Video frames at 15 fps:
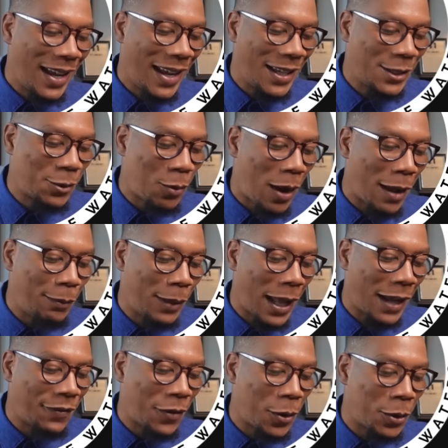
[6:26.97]
It's why
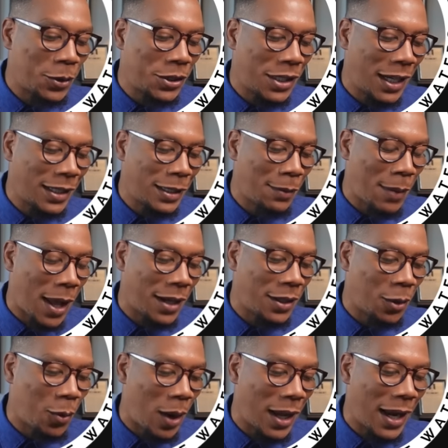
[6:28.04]
black voters kicked him out of
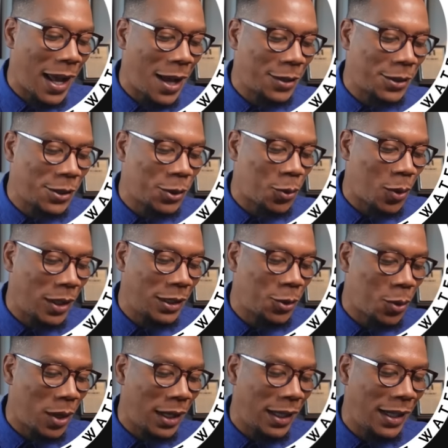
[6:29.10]
the White House in
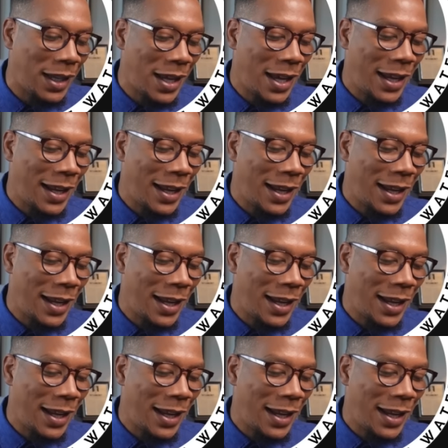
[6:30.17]
2020.